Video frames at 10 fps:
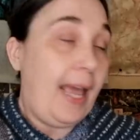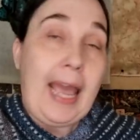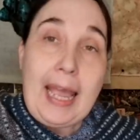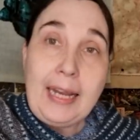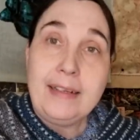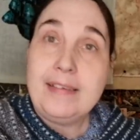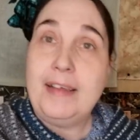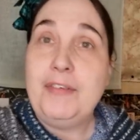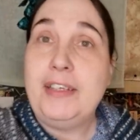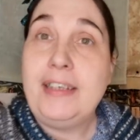And
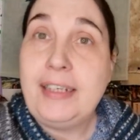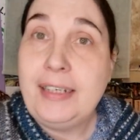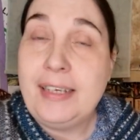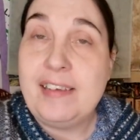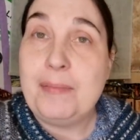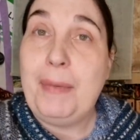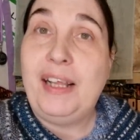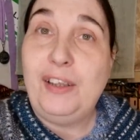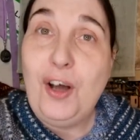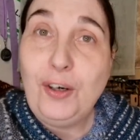17 is
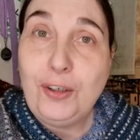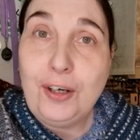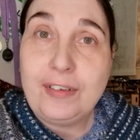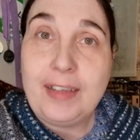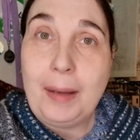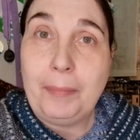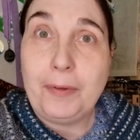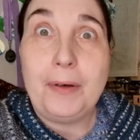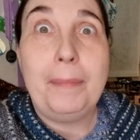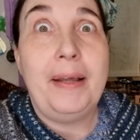my long dog
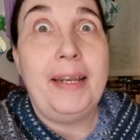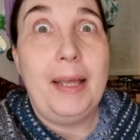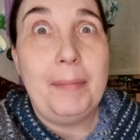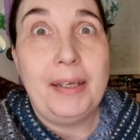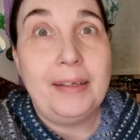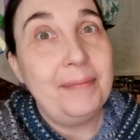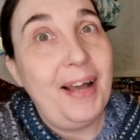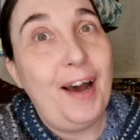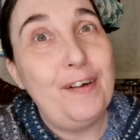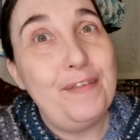sampler pandemic.
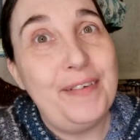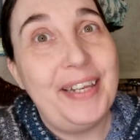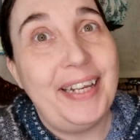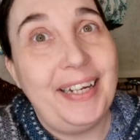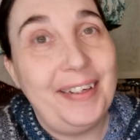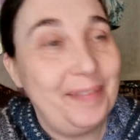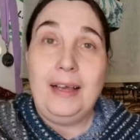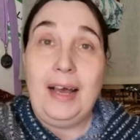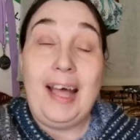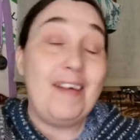How fitting.
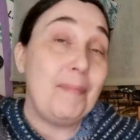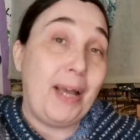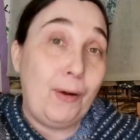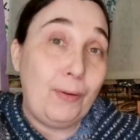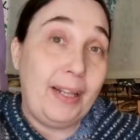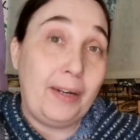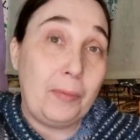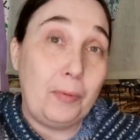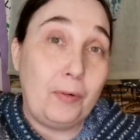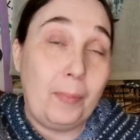I have my
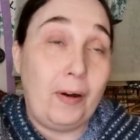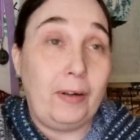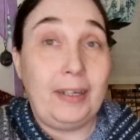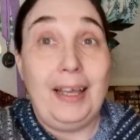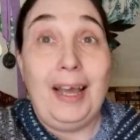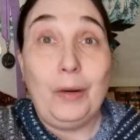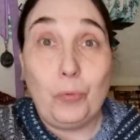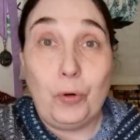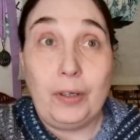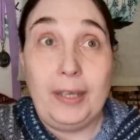Outlander bookmark
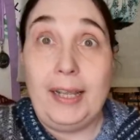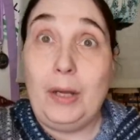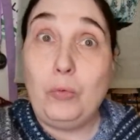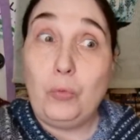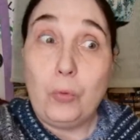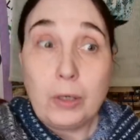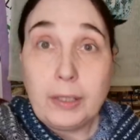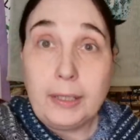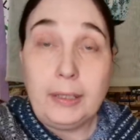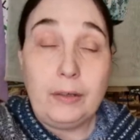at work and I was
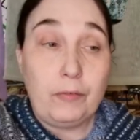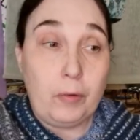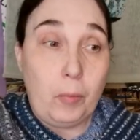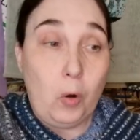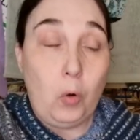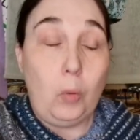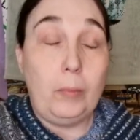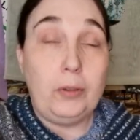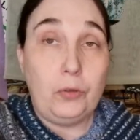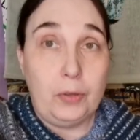working from
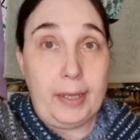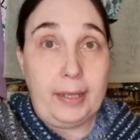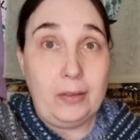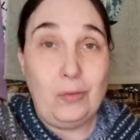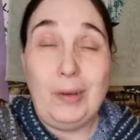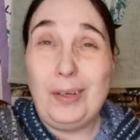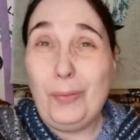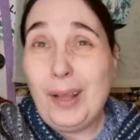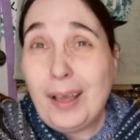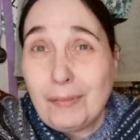home today, so I
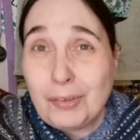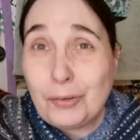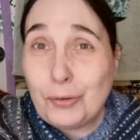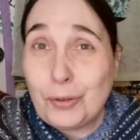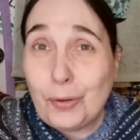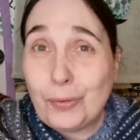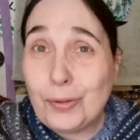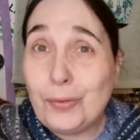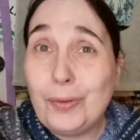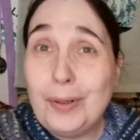don't have it to show
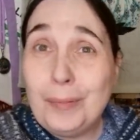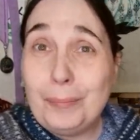you.